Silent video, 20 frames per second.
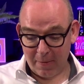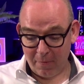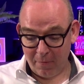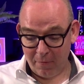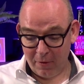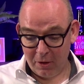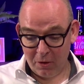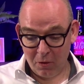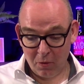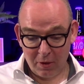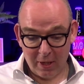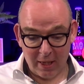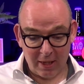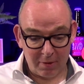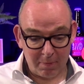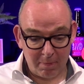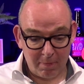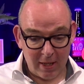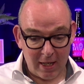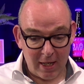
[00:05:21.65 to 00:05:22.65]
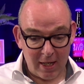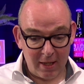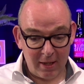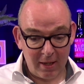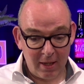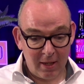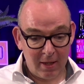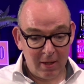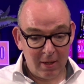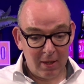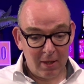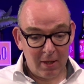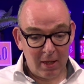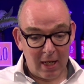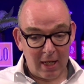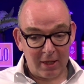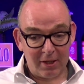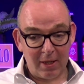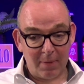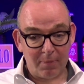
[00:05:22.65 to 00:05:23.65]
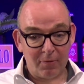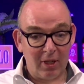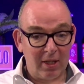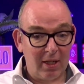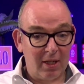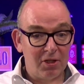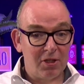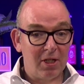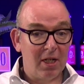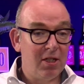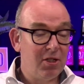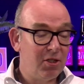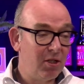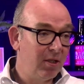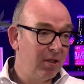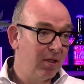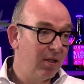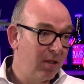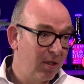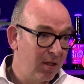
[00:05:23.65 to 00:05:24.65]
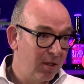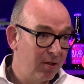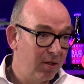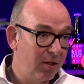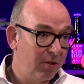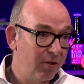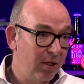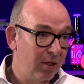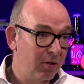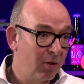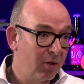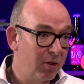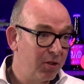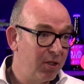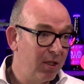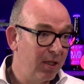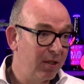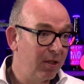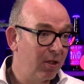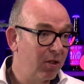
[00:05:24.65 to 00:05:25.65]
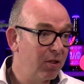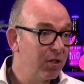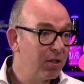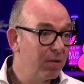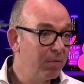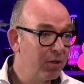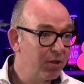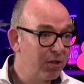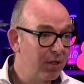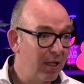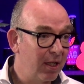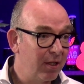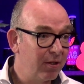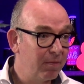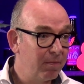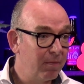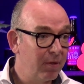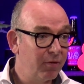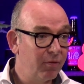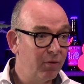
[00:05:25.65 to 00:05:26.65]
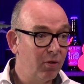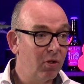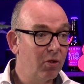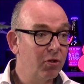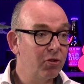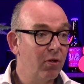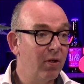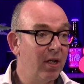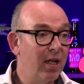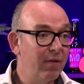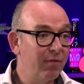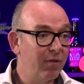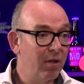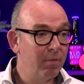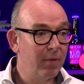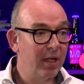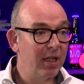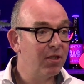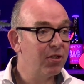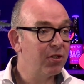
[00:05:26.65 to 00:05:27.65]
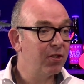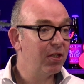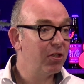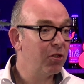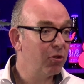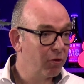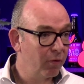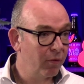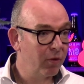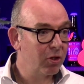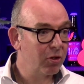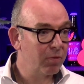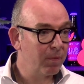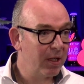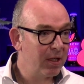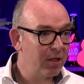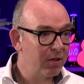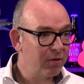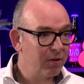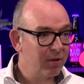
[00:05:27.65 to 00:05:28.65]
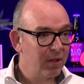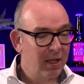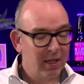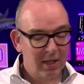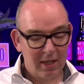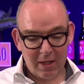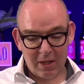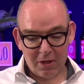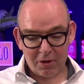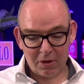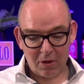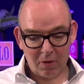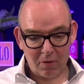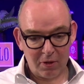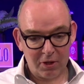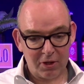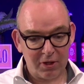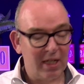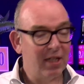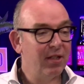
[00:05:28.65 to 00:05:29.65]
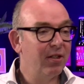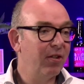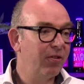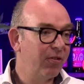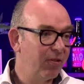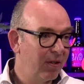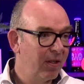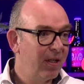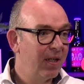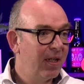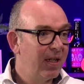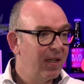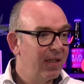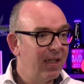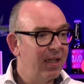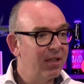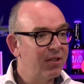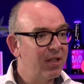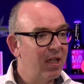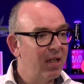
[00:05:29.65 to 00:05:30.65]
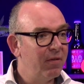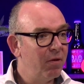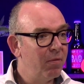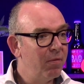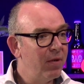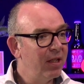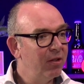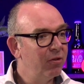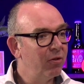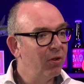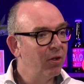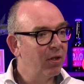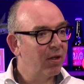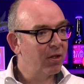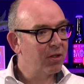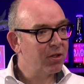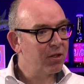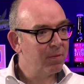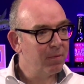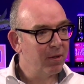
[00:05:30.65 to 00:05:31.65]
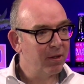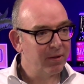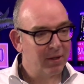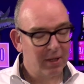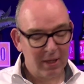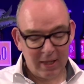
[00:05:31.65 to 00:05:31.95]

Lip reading: We do that by adapting and changing the technology at the customer side. But we also have our managed digital workspace, so a standard, let's say, we bring to the customer.